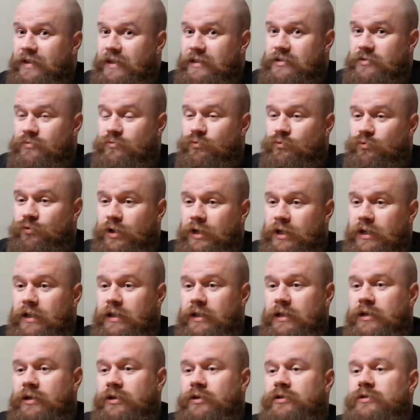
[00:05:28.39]
That's a
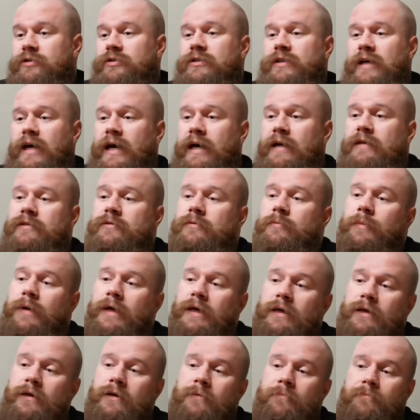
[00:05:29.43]
really good sign to
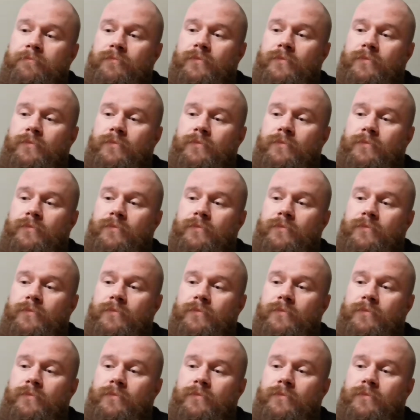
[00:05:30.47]
me.